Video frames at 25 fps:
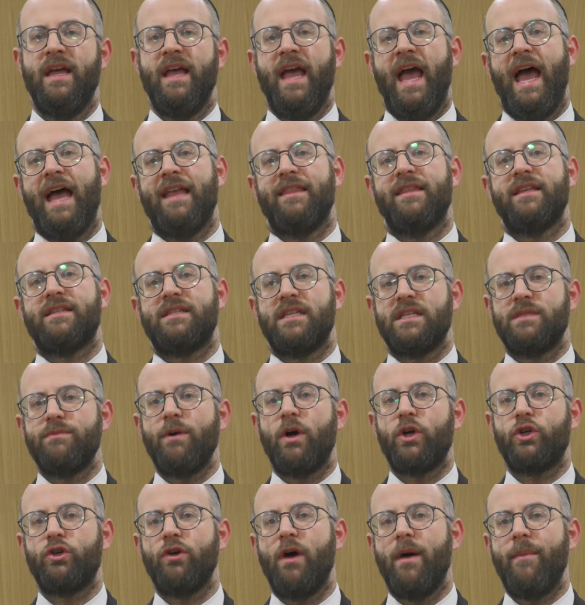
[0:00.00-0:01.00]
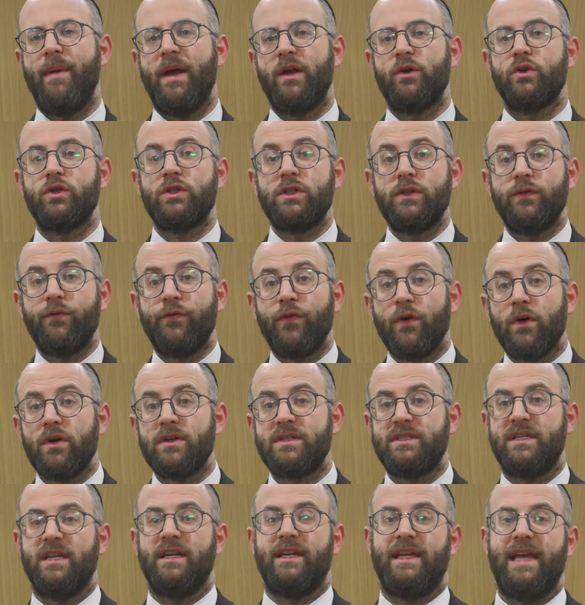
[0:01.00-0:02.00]
And this is Moshe Rabbeinu's
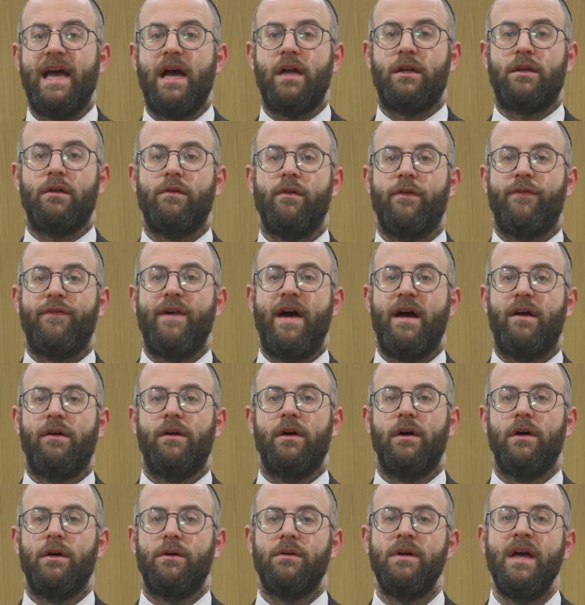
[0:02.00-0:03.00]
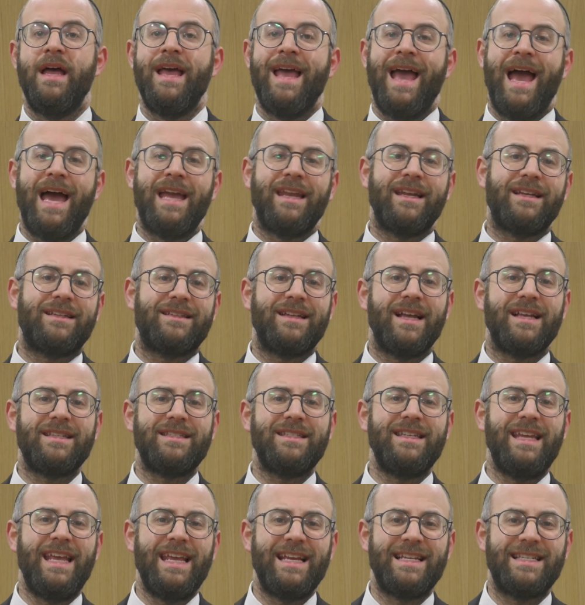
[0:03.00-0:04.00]
first encounter with Pharaoh, and it
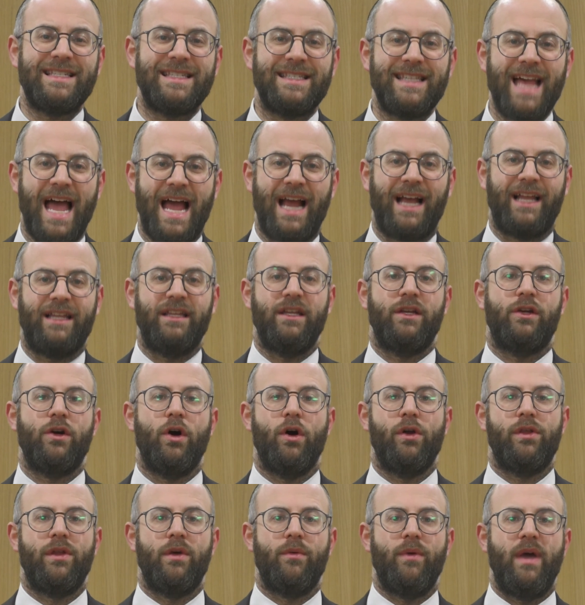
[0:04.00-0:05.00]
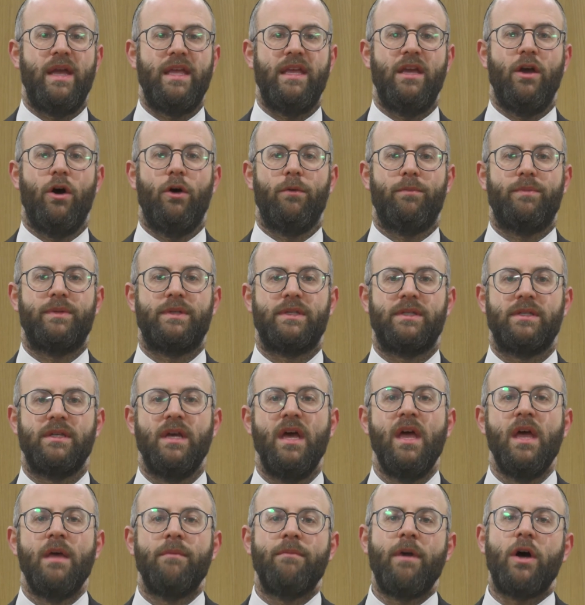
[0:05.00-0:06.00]
doesn't exactly go the way he
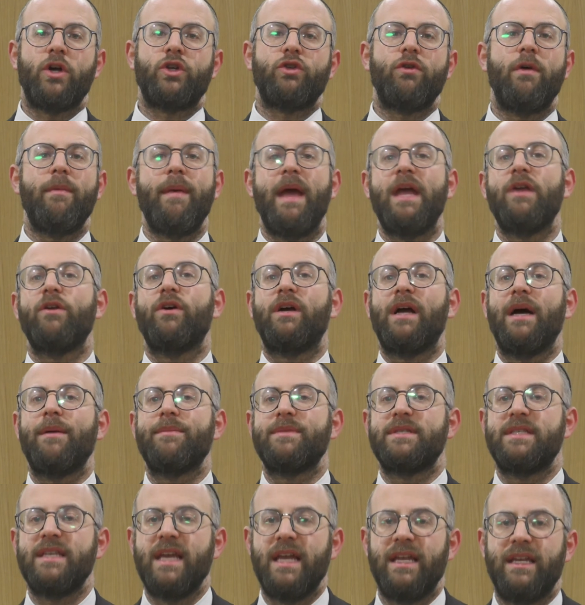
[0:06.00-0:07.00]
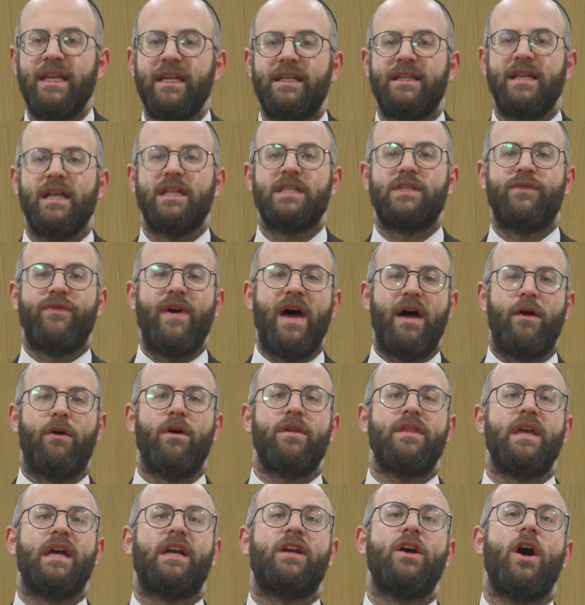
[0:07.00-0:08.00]
hopes. Moshe Rabbeinu comes in, he tells
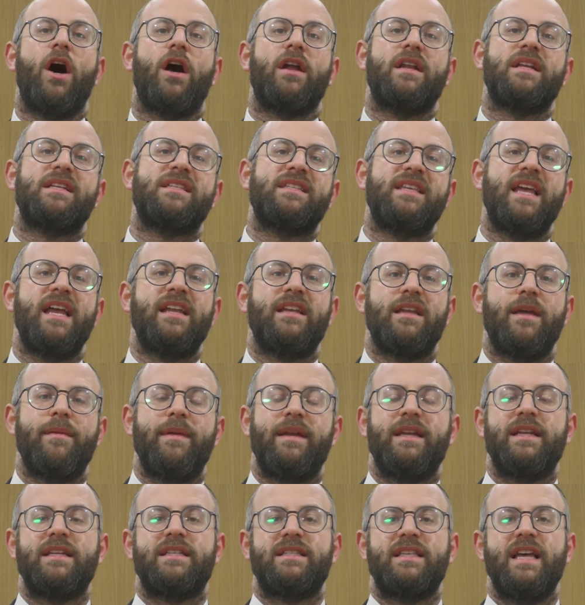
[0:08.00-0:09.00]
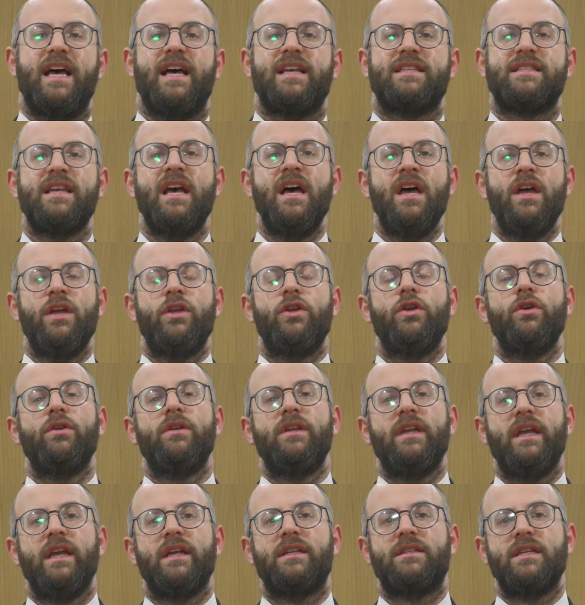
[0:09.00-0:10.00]
Pharaoh that God has sent him, and he says, you
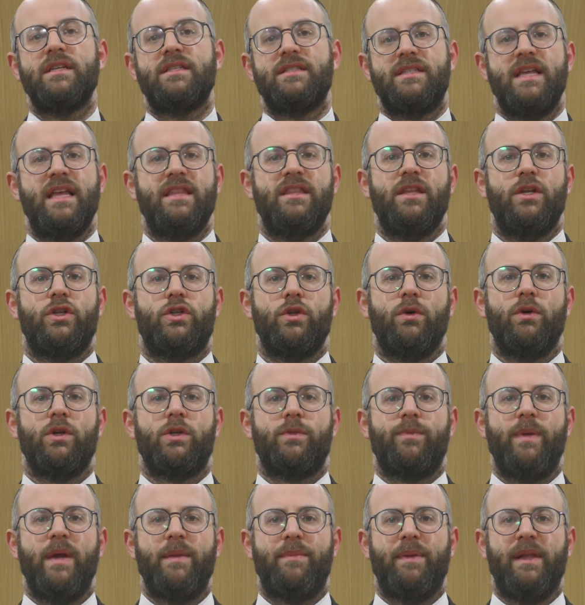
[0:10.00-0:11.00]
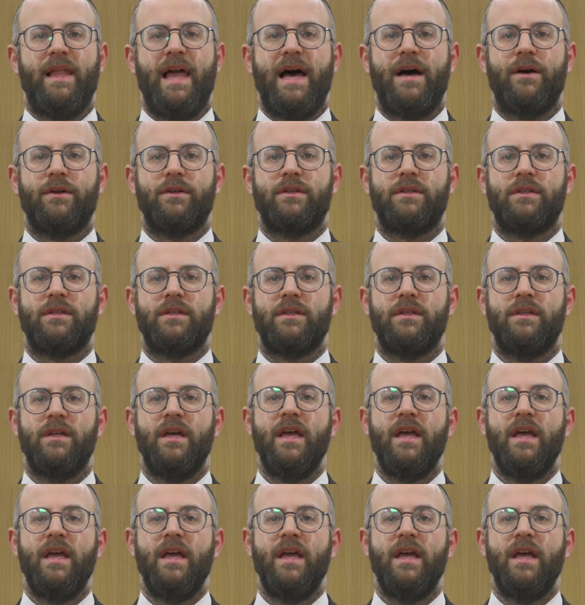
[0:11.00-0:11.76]
need to send the Jewish people out.